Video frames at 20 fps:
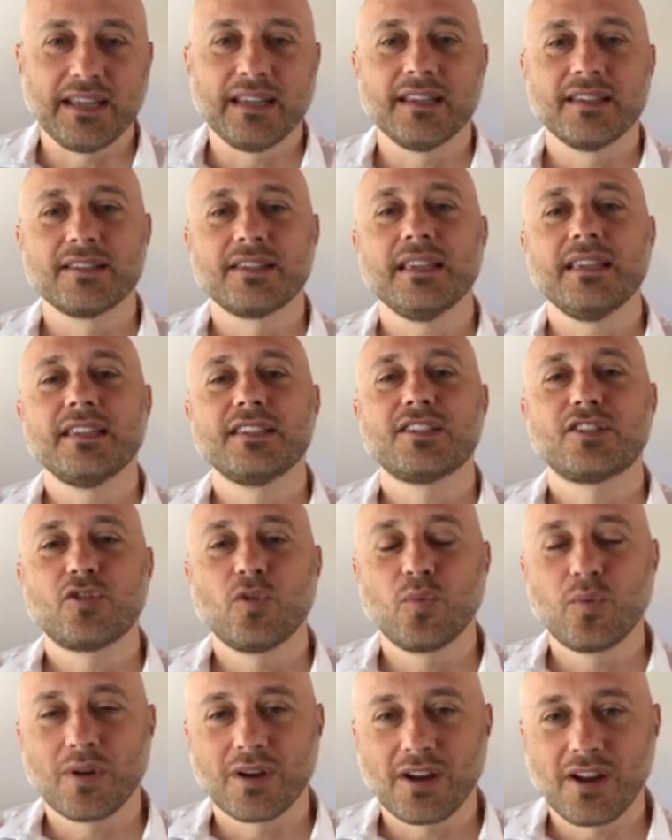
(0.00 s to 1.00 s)
is to
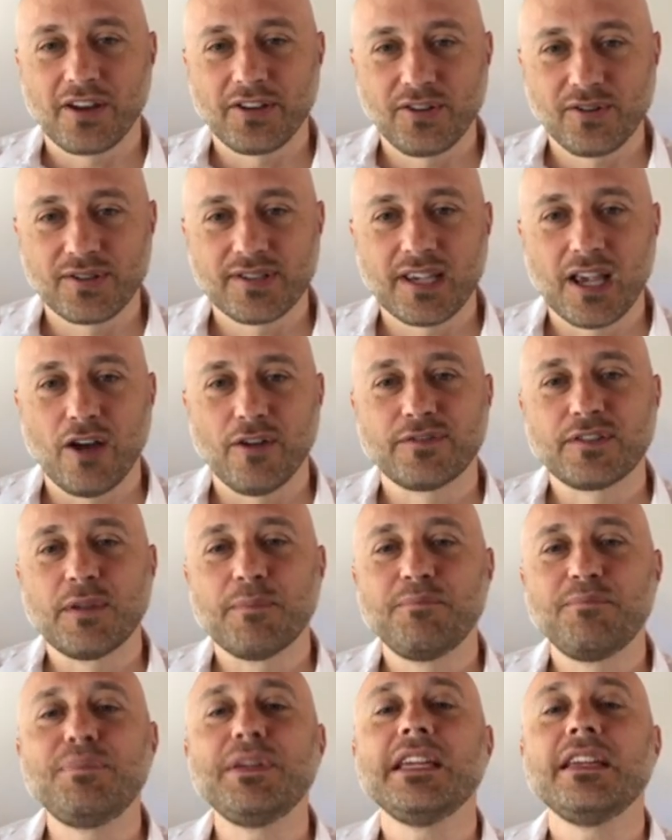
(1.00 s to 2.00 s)
work on yourself, to
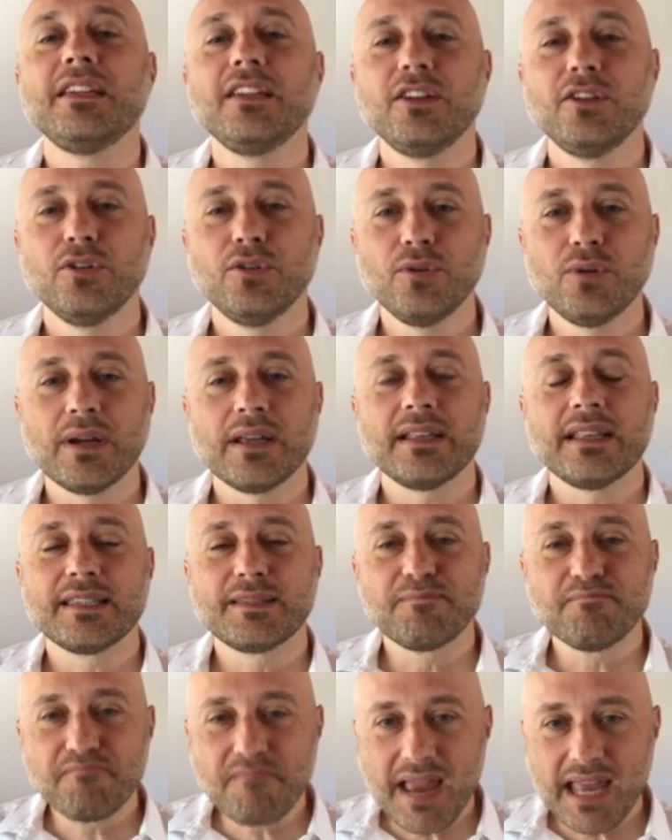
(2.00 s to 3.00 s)
be you in as
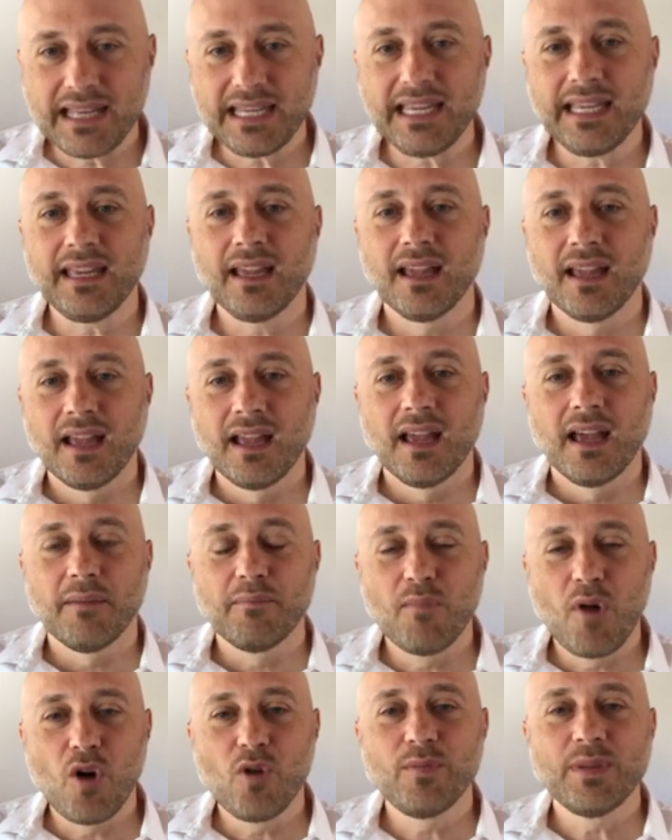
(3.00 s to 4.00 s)
many
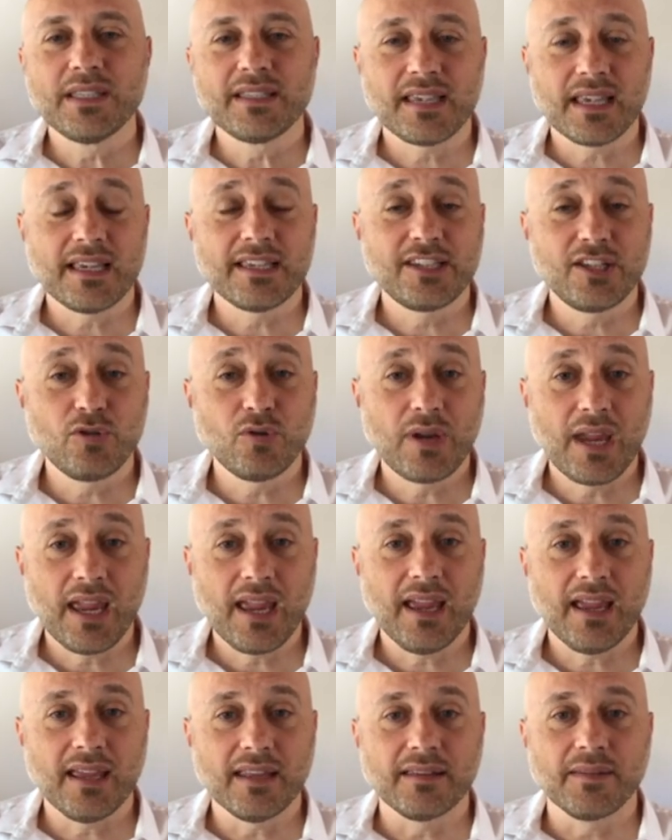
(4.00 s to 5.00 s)
moments as you
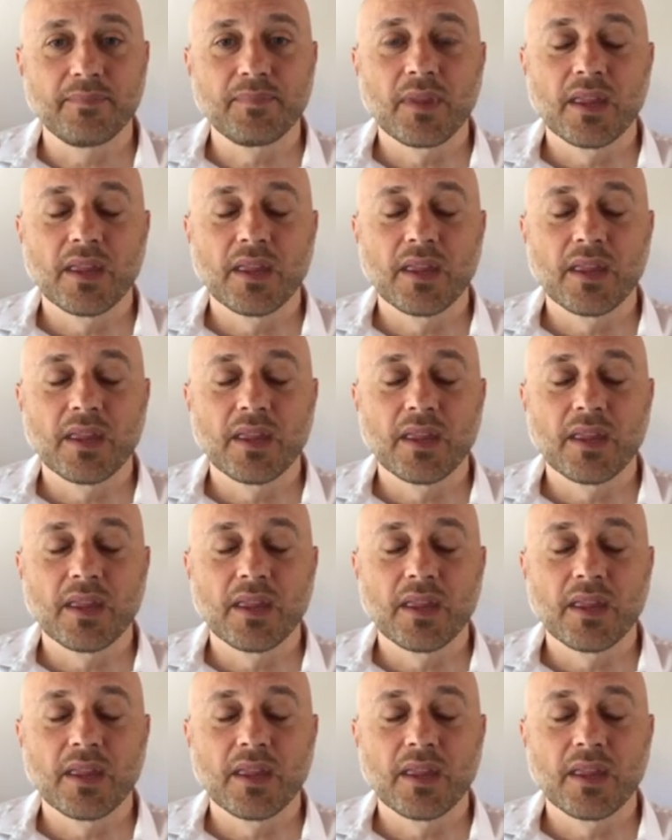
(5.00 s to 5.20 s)
can,